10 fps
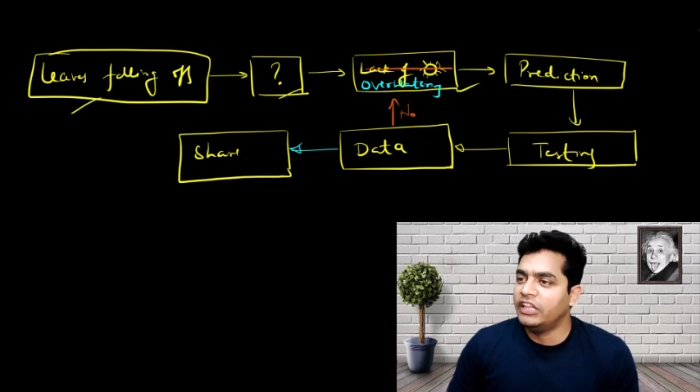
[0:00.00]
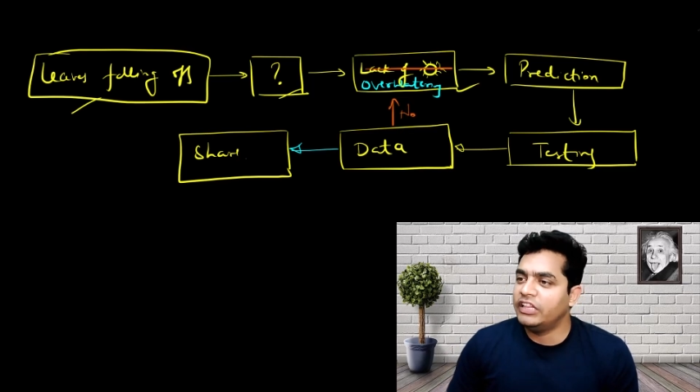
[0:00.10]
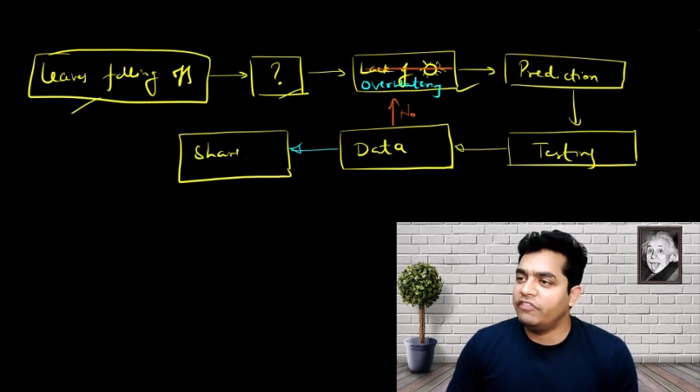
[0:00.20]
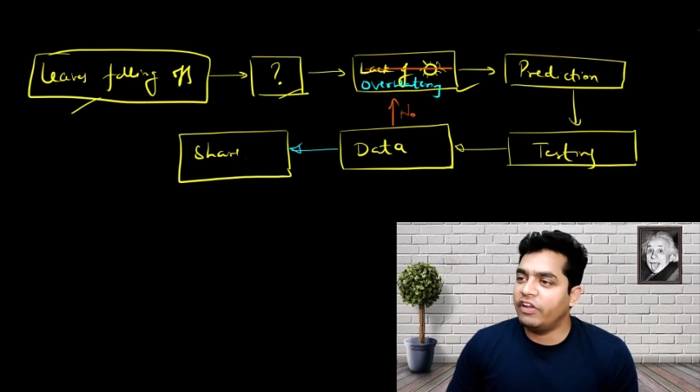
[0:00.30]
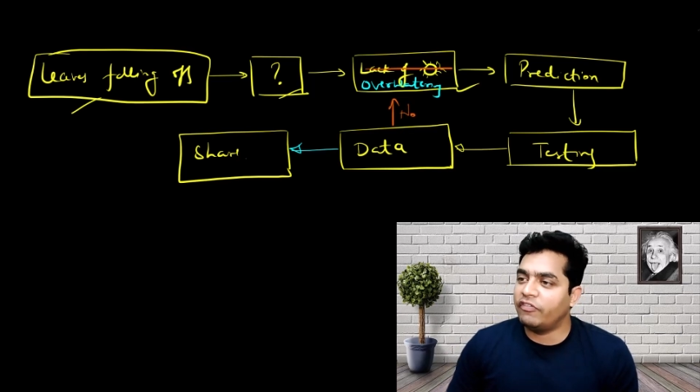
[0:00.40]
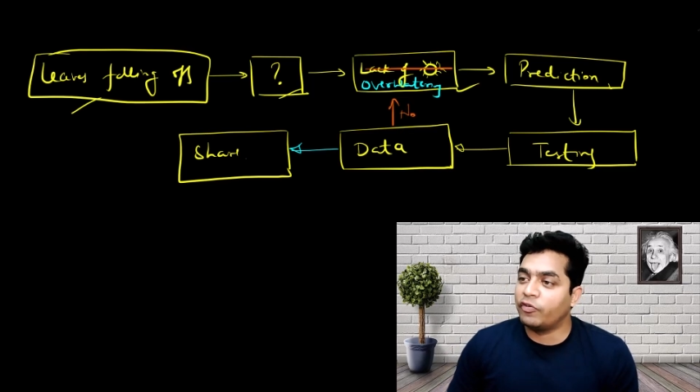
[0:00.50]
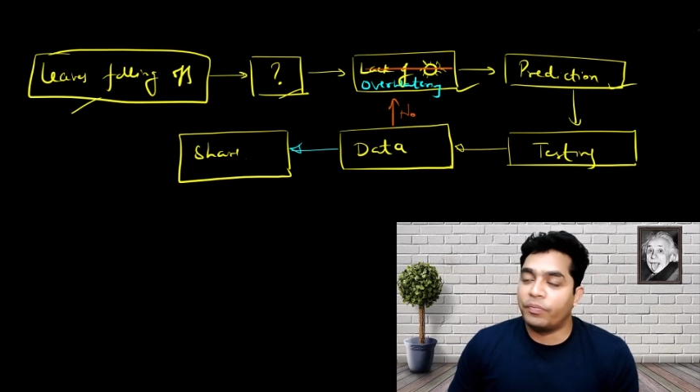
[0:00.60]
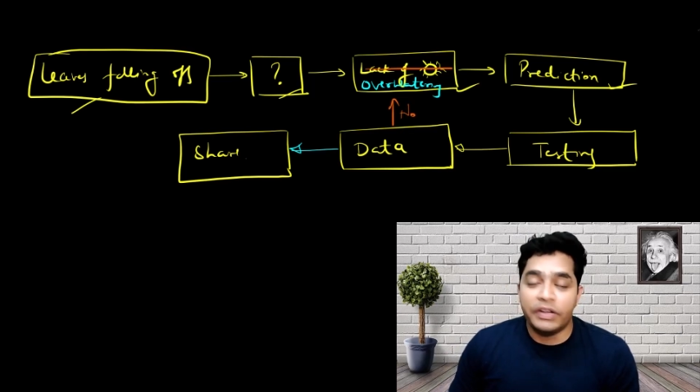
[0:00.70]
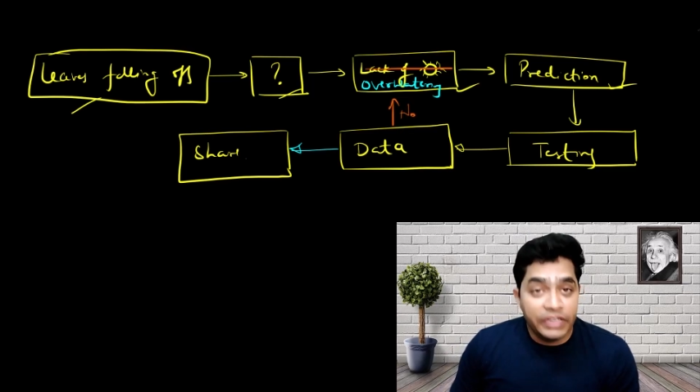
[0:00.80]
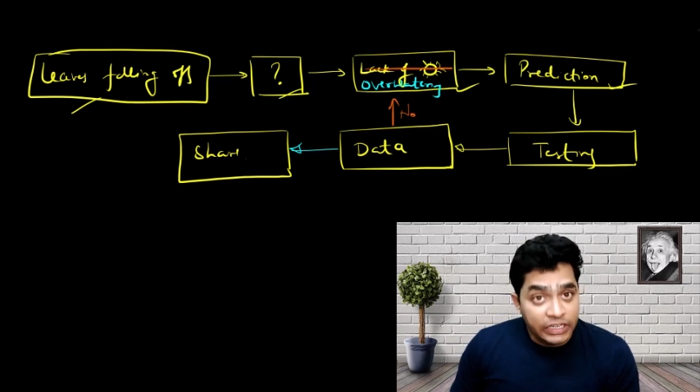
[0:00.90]
then we have to
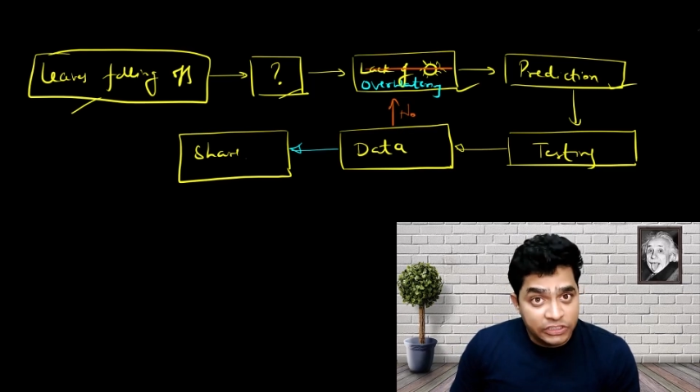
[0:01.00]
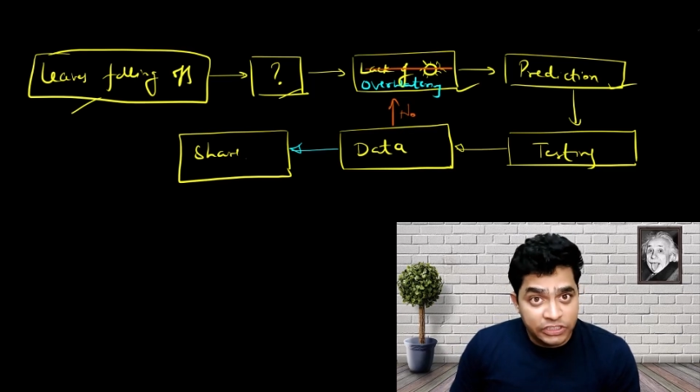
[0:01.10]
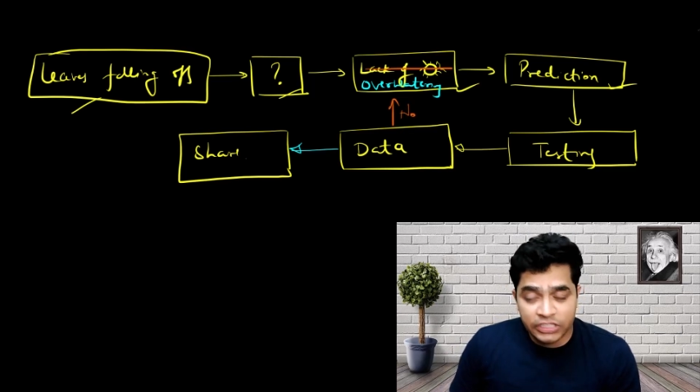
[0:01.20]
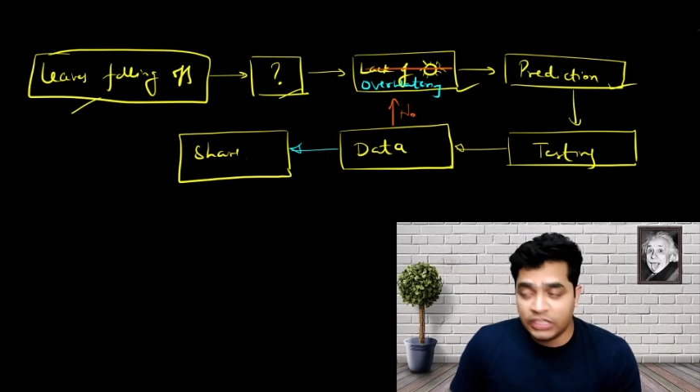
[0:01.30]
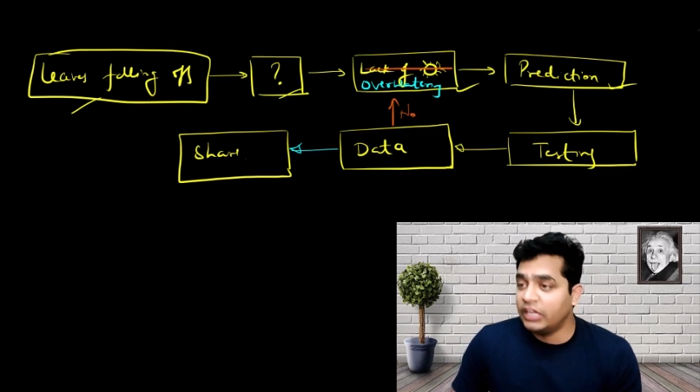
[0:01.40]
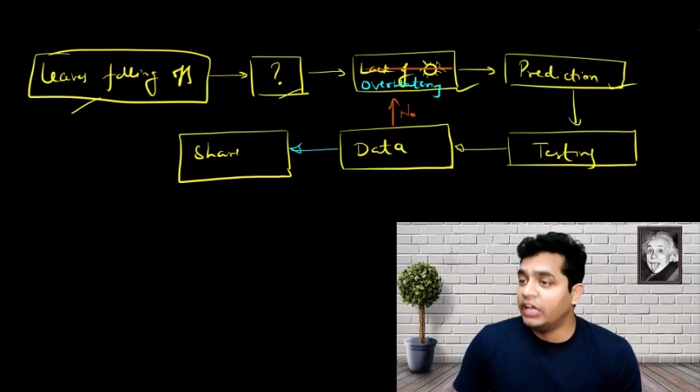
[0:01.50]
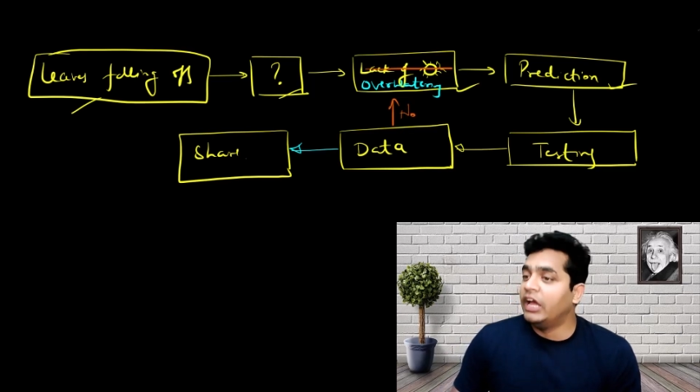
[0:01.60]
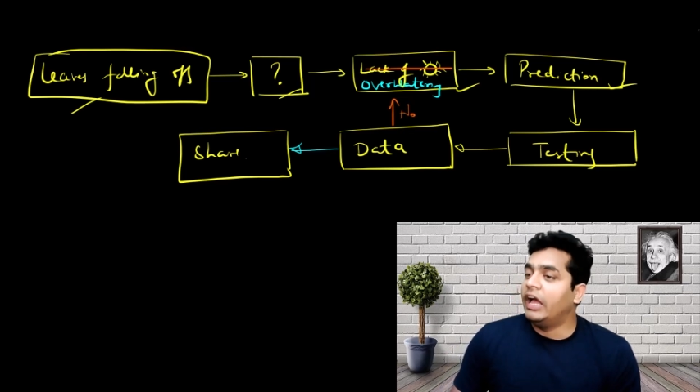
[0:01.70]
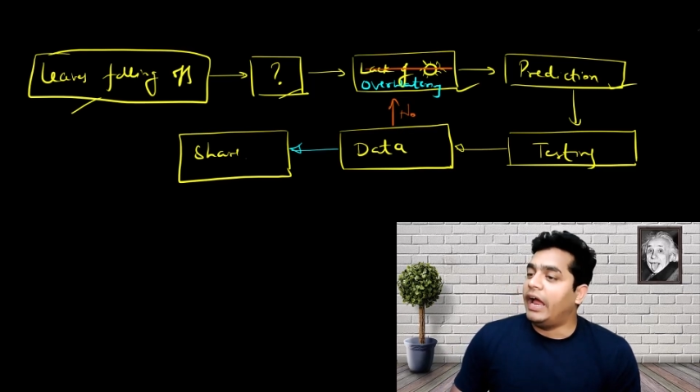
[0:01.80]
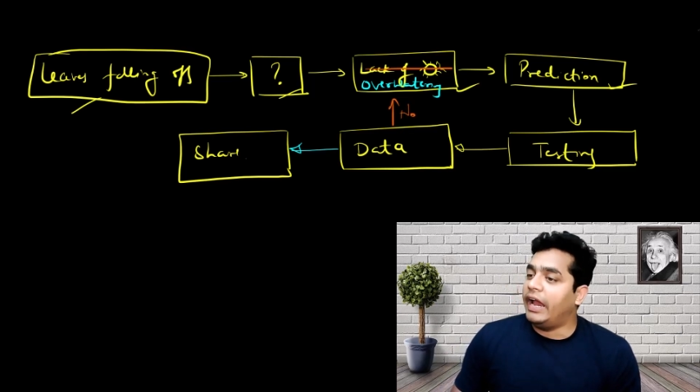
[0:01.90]
predict,
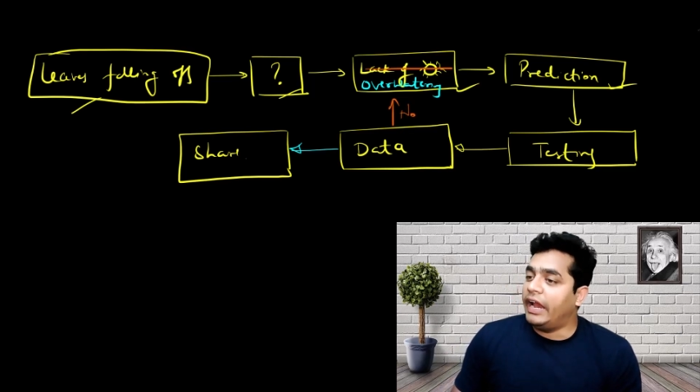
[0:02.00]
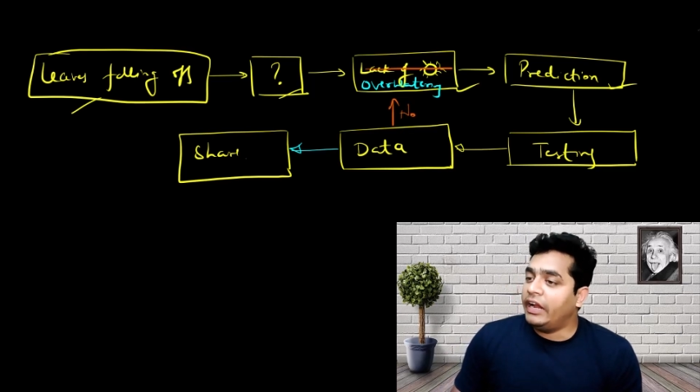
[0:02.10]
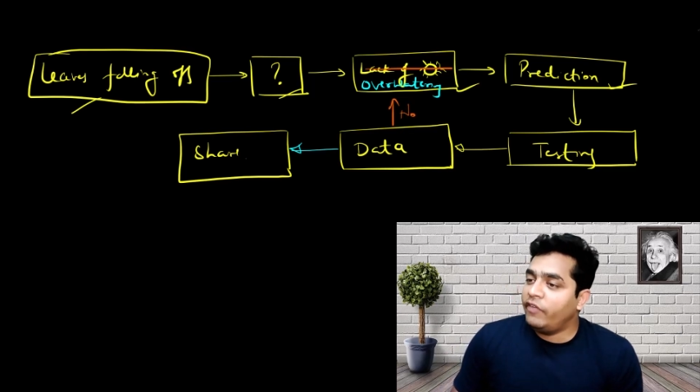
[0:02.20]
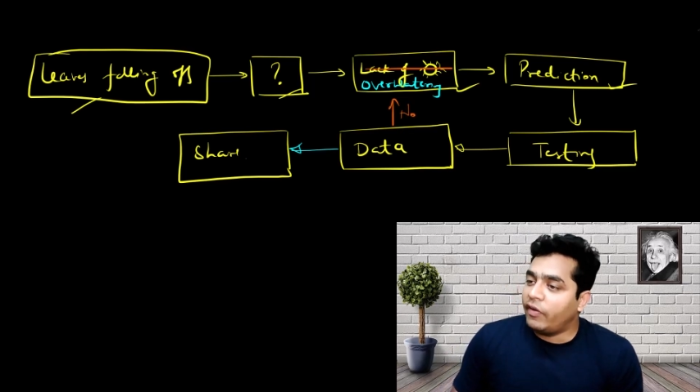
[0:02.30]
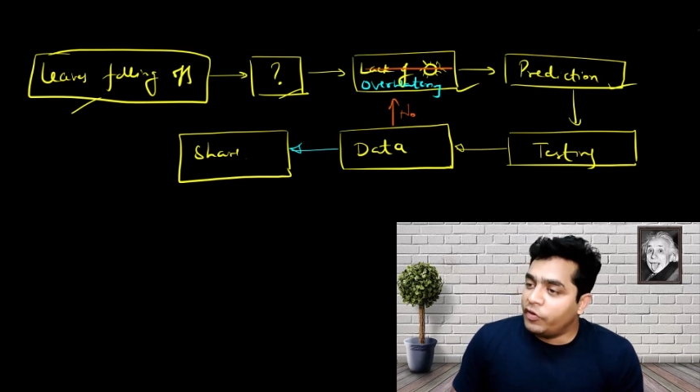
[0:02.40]
and we have